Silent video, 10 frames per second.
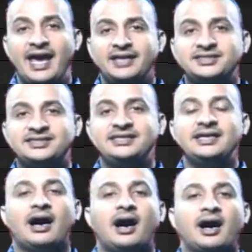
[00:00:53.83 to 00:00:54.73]

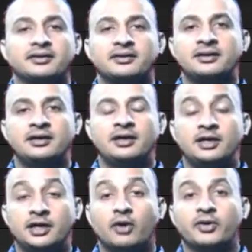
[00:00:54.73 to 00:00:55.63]
NCR.
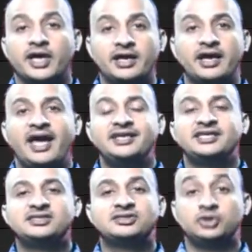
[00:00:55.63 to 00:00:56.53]
Now here
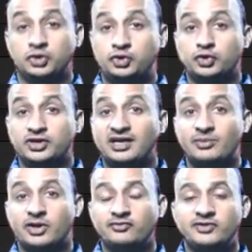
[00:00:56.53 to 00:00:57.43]
N is total
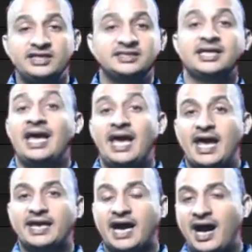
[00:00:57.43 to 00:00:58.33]
number of things
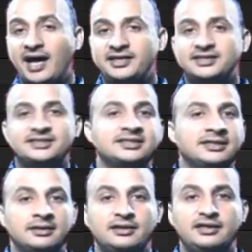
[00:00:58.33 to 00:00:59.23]
and R is
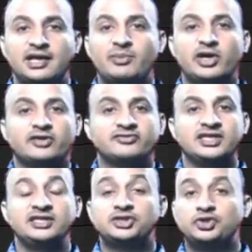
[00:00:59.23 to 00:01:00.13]
number of
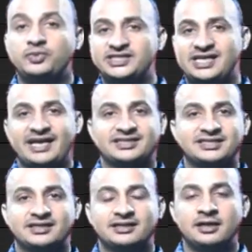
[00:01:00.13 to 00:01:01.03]
things to be
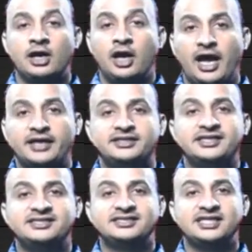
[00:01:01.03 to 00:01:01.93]
selected. And
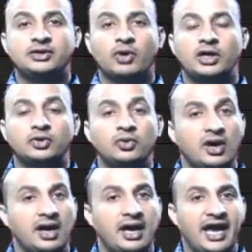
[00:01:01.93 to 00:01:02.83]
this is equal
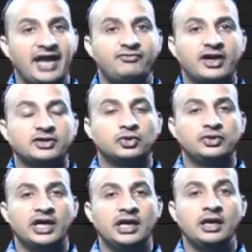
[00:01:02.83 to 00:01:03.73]
to N
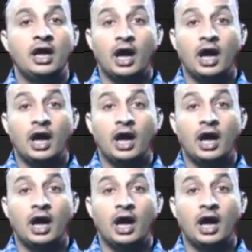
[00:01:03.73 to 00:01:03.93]
factorial